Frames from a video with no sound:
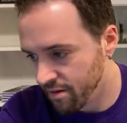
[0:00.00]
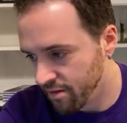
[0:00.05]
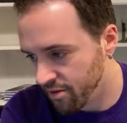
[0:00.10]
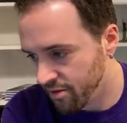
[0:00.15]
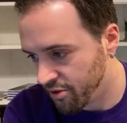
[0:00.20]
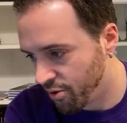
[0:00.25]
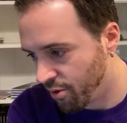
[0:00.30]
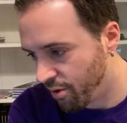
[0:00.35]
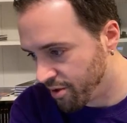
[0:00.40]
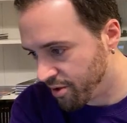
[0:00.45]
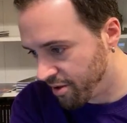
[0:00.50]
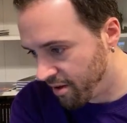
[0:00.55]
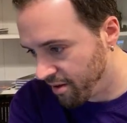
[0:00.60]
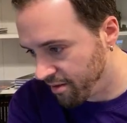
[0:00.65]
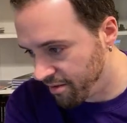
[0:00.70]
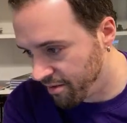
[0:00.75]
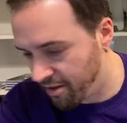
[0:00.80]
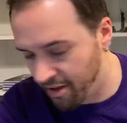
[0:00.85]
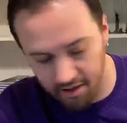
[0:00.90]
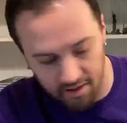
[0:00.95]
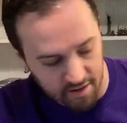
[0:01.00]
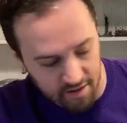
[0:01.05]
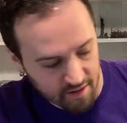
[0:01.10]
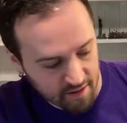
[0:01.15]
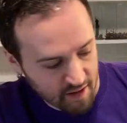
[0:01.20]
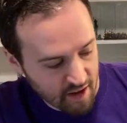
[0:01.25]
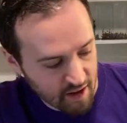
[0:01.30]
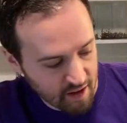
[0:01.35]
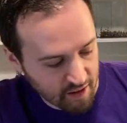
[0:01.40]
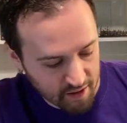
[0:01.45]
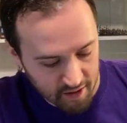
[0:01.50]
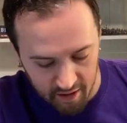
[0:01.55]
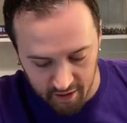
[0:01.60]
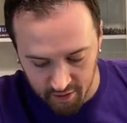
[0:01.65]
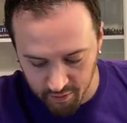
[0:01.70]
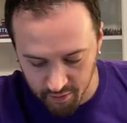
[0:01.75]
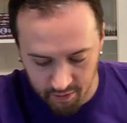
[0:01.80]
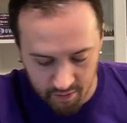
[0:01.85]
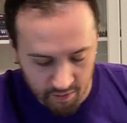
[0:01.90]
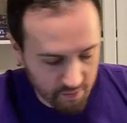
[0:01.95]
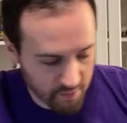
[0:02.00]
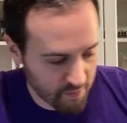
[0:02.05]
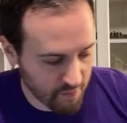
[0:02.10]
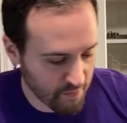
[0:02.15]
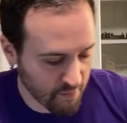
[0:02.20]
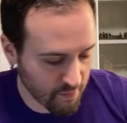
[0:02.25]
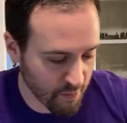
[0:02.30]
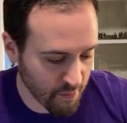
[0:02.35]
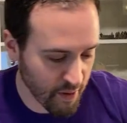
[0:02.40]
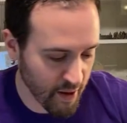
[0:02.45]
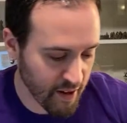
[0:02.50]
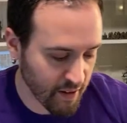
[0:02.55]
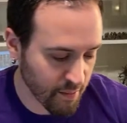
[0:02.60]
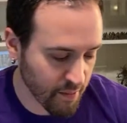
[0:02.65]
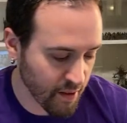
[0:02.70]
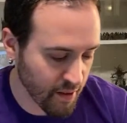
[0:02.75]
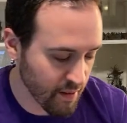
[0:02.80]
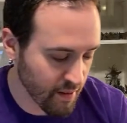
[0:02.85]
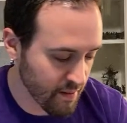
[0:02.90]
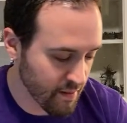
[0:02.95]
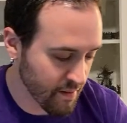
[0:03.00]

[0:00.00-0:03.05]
Scorched altar, yes, Scotty. Thanks for reminding me.